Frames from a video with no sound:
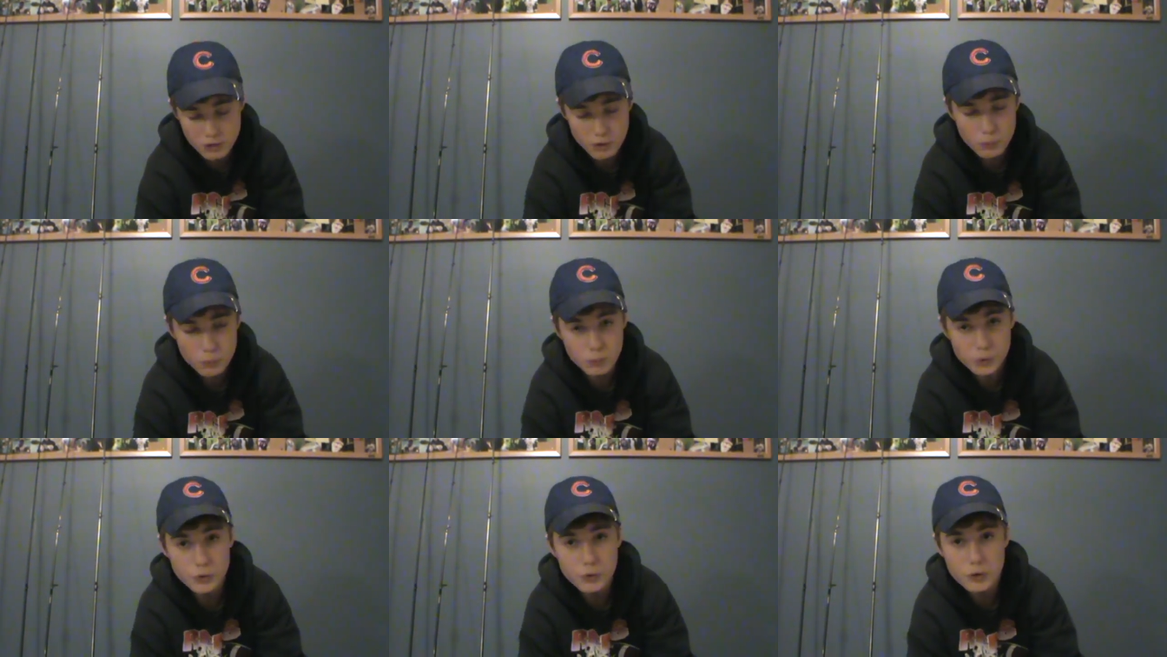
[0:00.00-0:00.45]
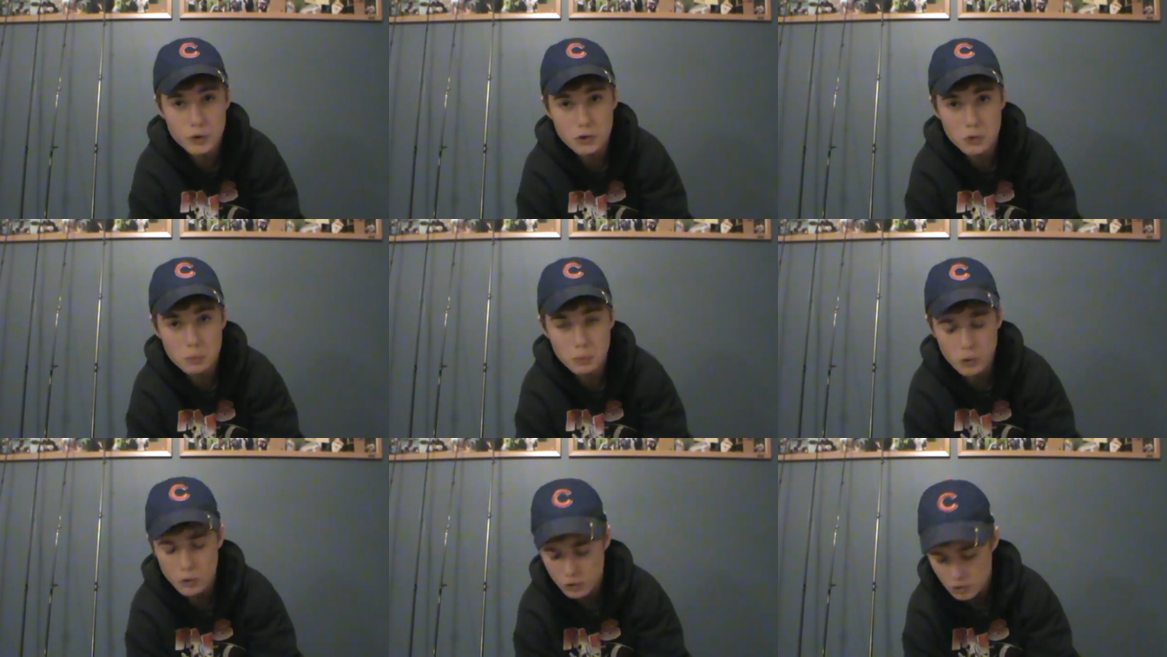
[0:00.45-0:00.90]
they're really
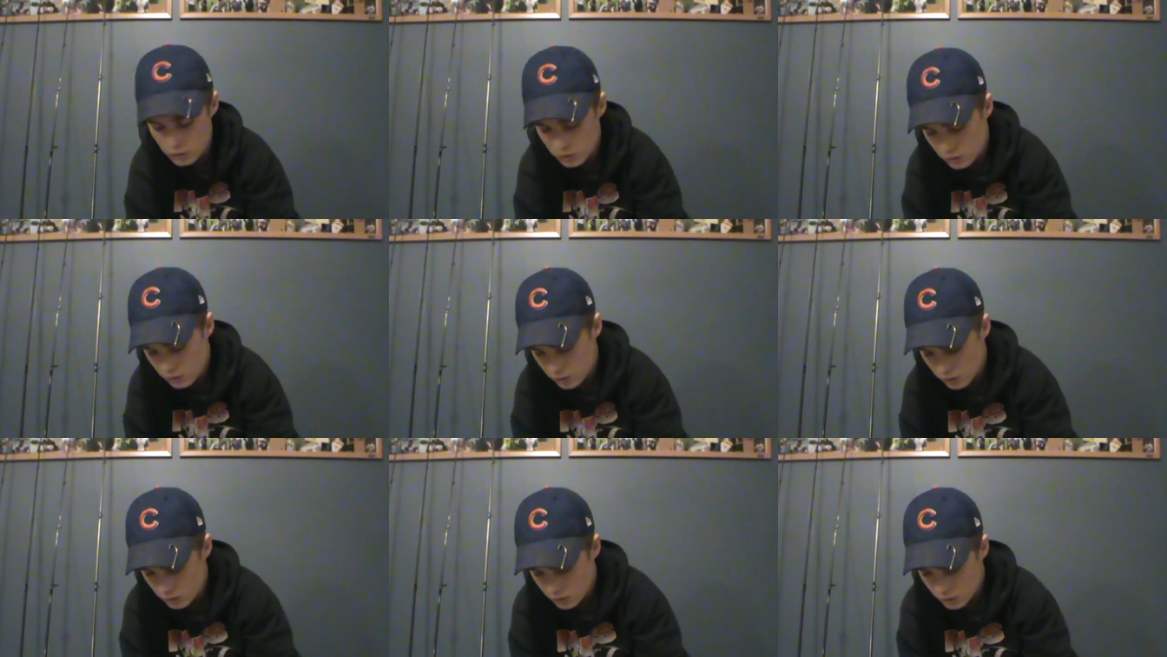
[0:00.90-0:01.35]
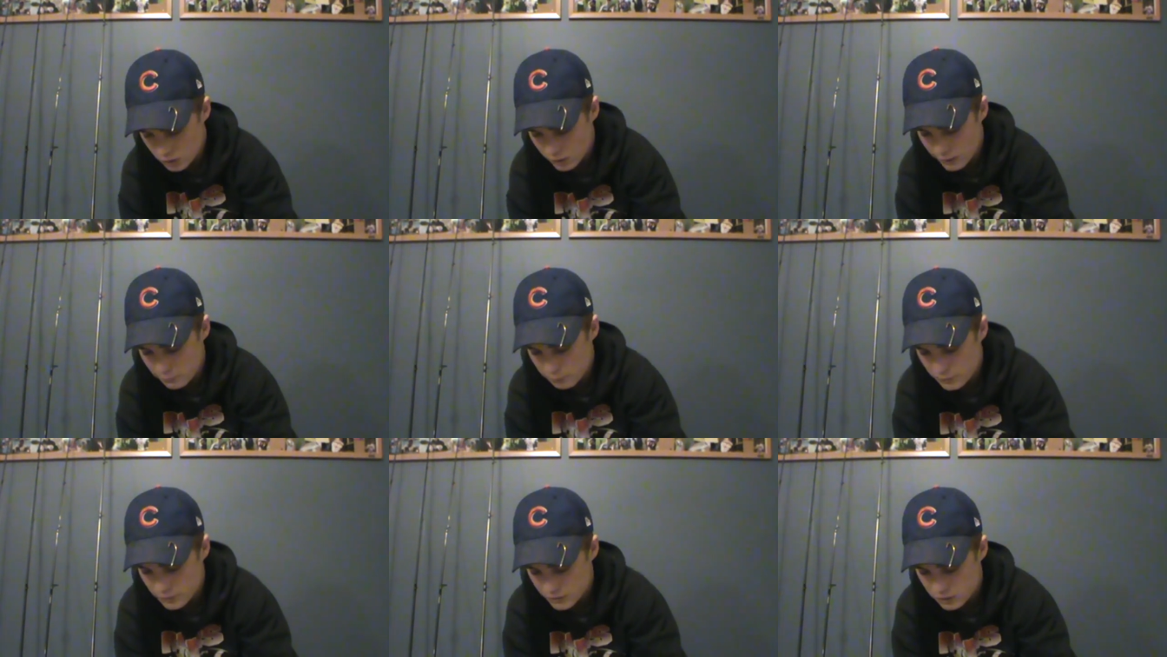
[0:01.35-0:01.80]
durable. I
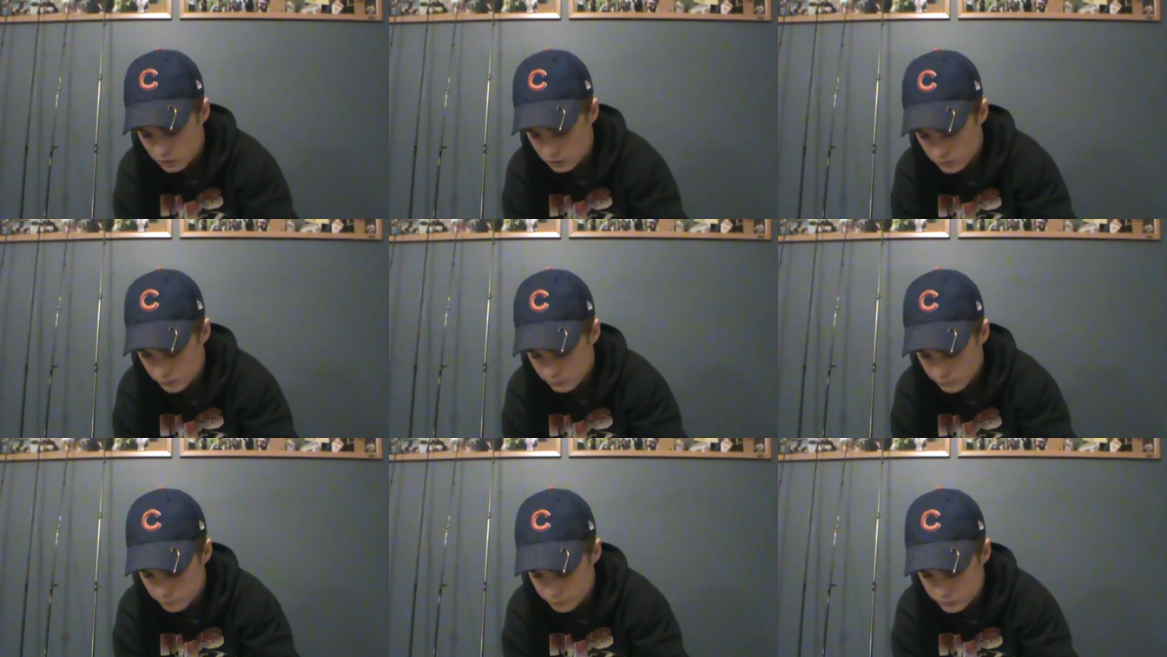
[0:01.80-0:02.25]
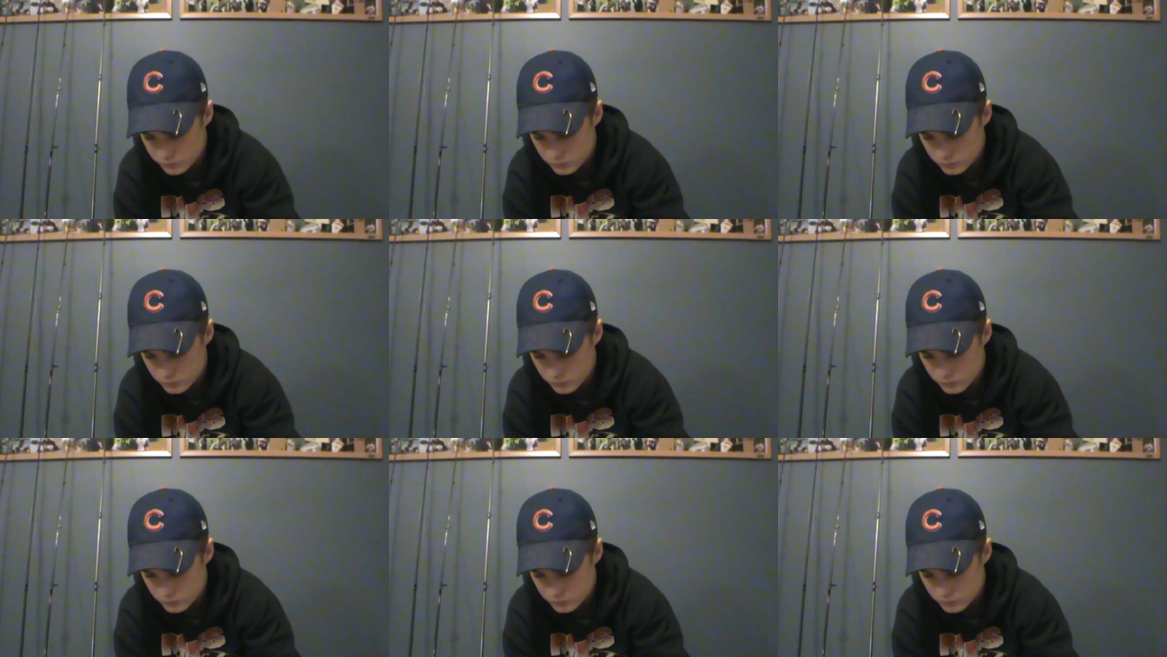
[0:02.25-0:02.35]
probably caught